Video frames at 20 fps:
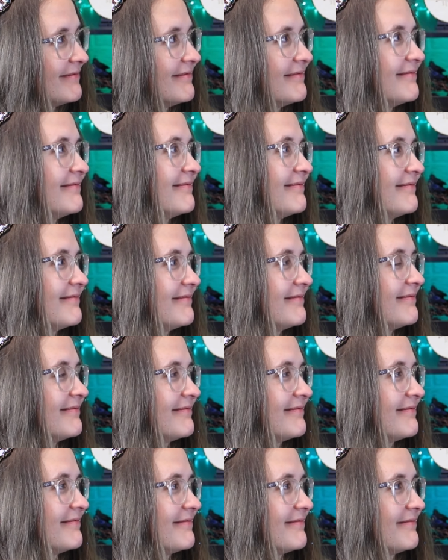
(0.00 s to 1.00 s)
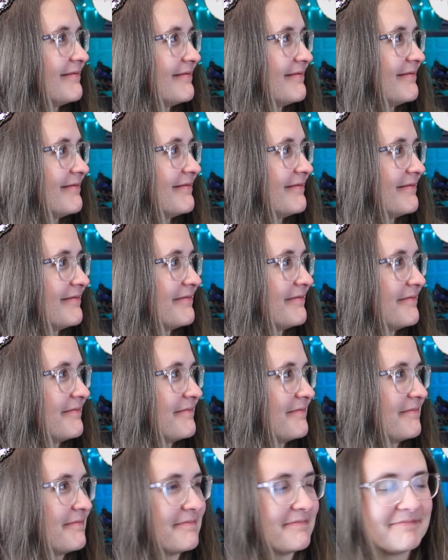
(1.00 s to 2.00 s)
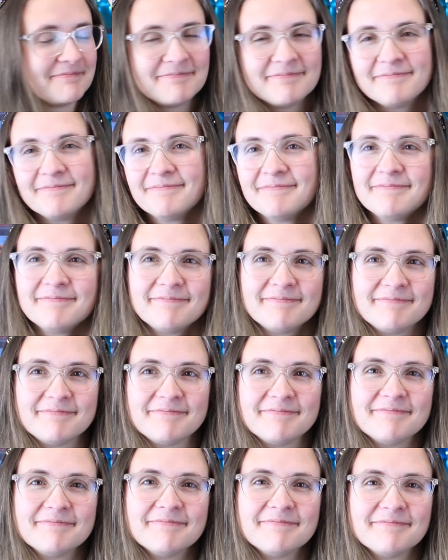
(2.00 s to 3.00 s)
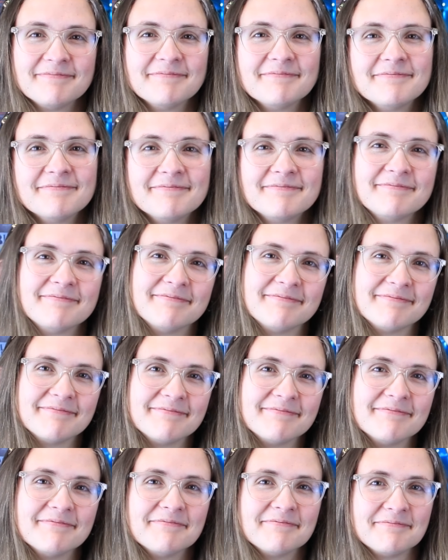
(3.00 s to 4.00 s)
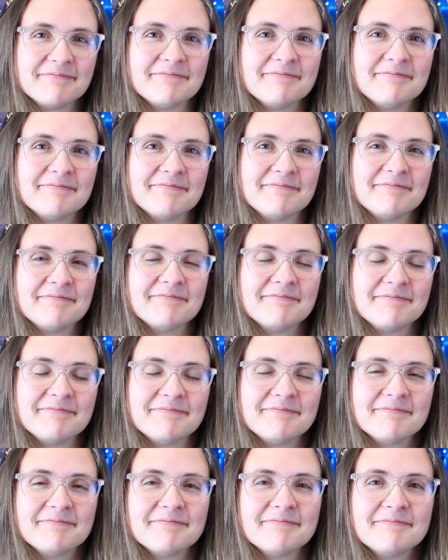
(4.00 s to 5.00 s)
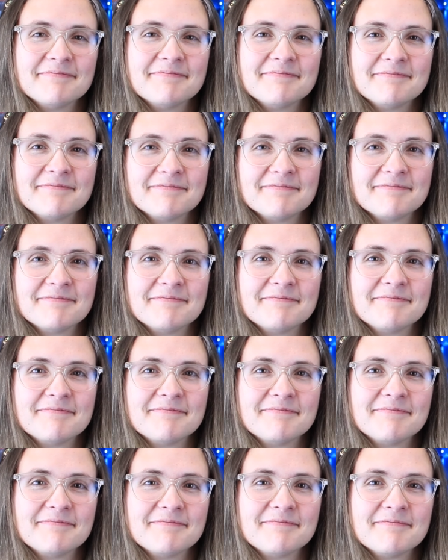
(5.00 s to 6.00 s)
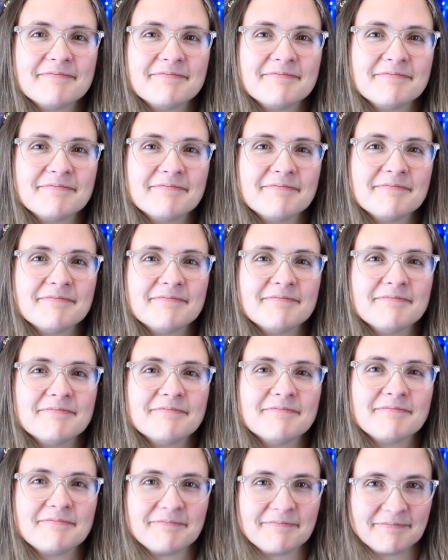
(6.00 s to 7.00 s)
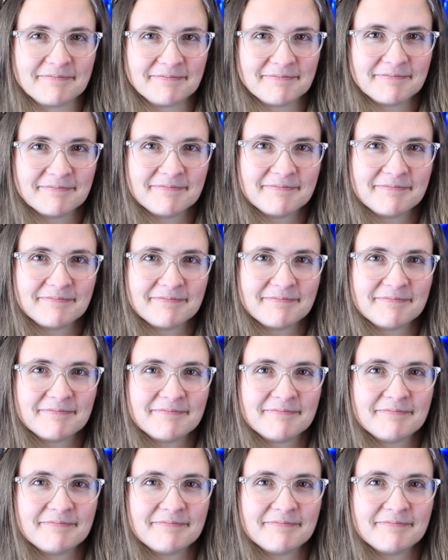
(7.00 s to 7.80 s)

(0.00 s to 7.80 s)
(not speaking)